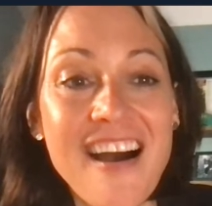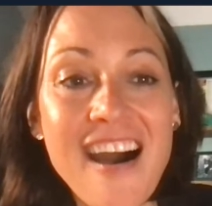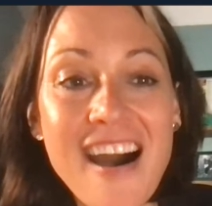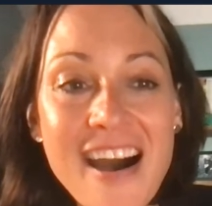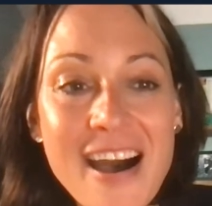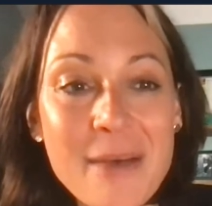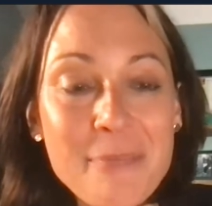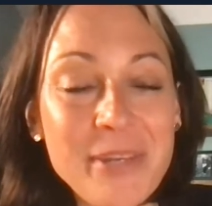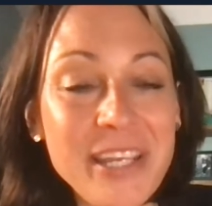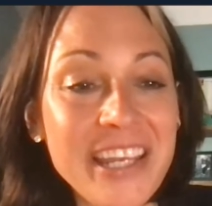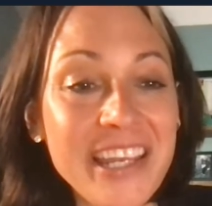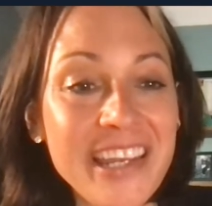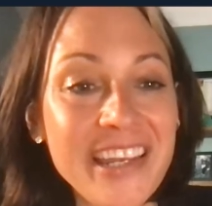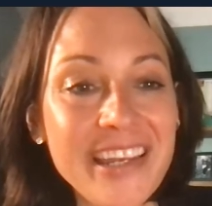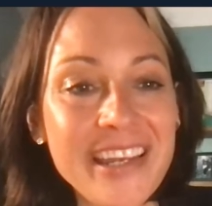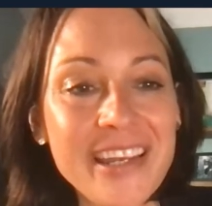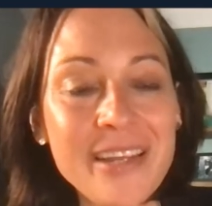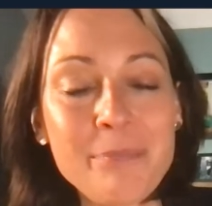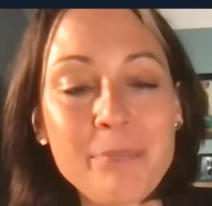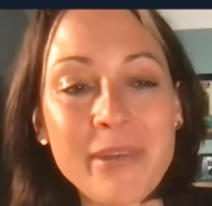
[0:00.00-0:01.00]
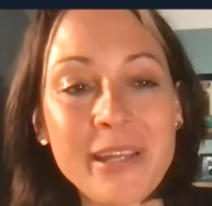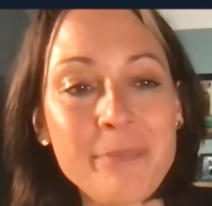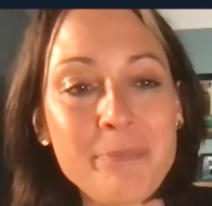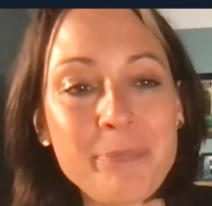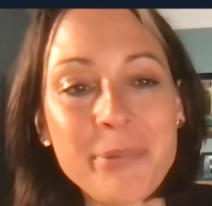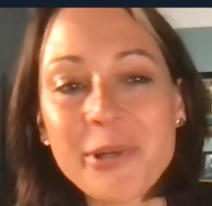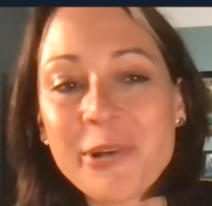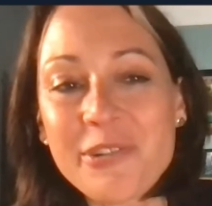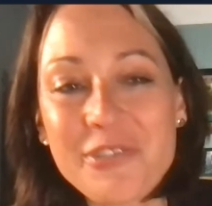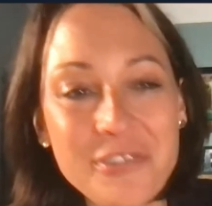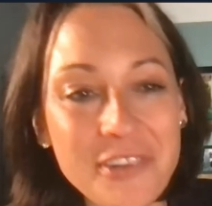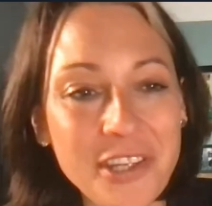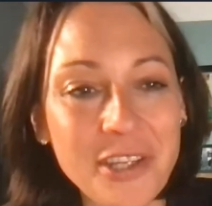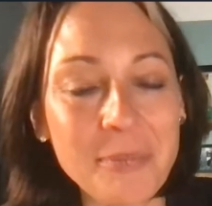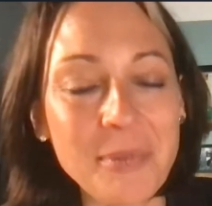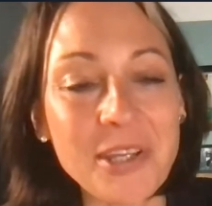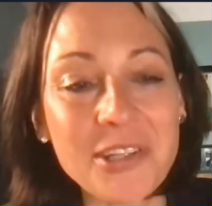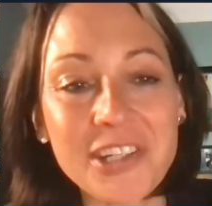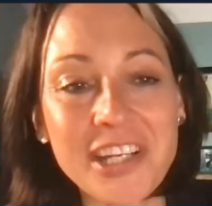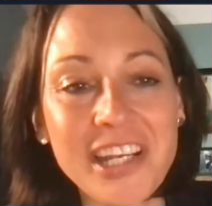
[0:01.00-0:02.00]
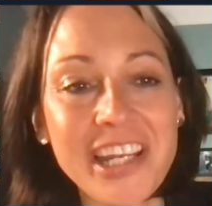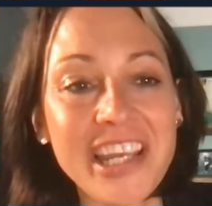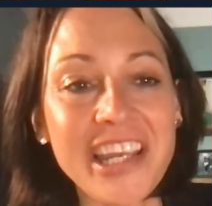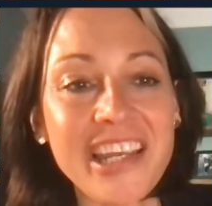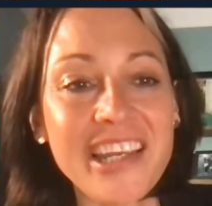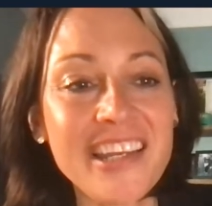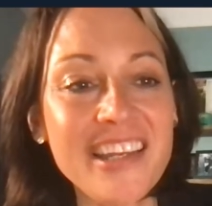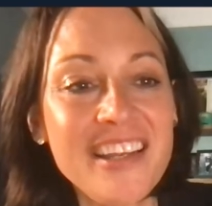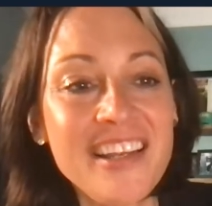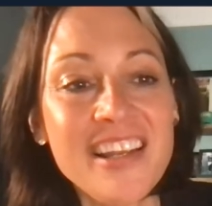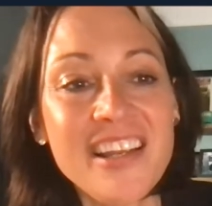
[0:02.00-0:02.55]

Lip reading: hobby, it builds community.